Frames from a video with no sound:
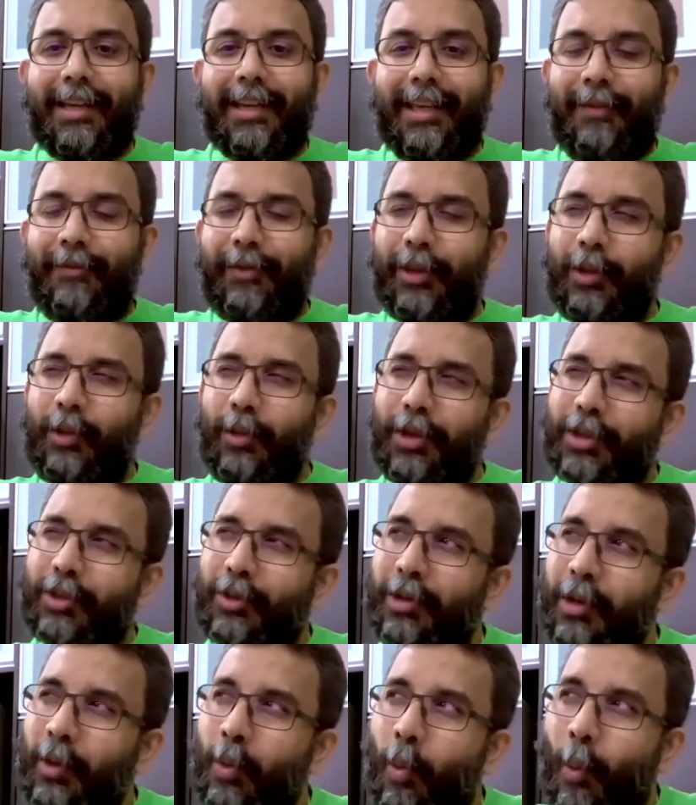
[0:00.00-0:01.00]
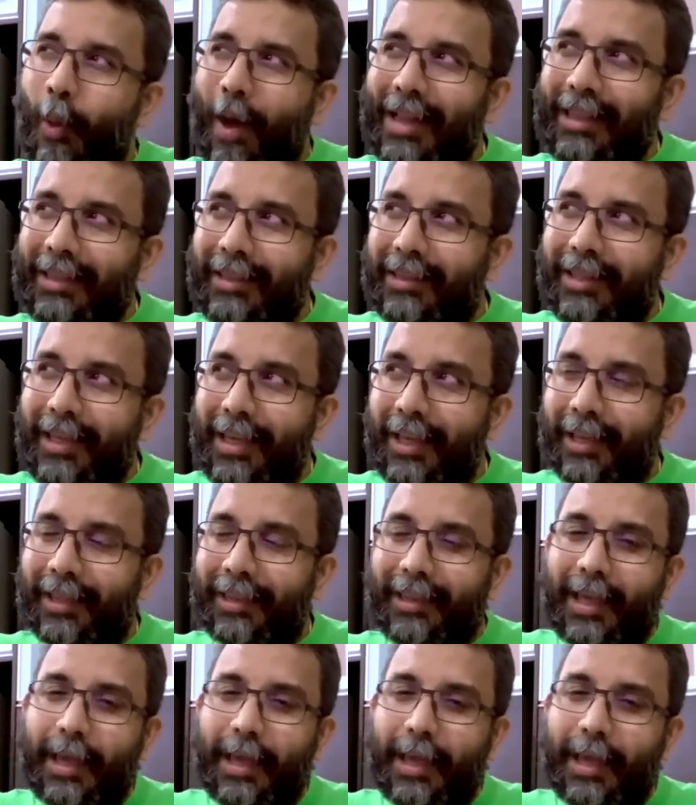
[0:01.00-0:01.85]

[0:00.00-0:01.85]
Even though it's only one thing,